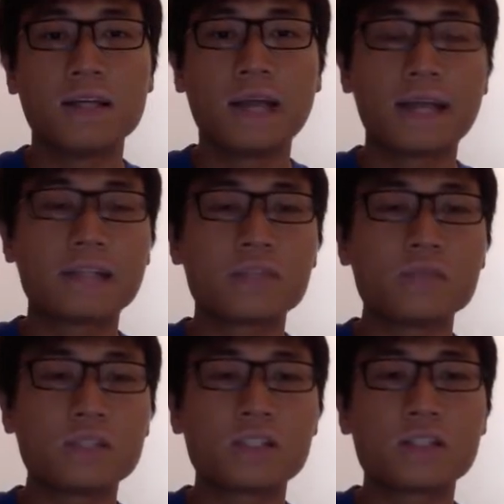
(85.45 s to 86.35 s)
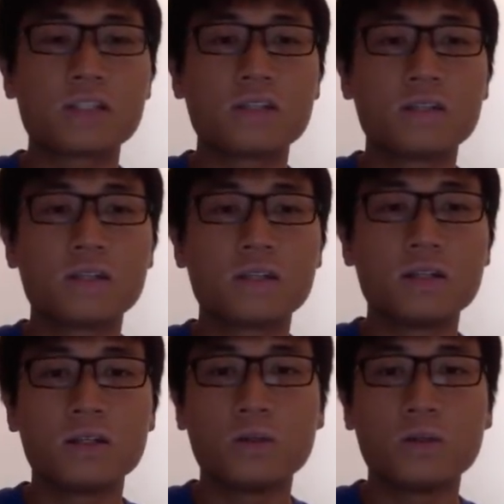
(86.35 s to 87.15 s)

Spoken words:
and the receiver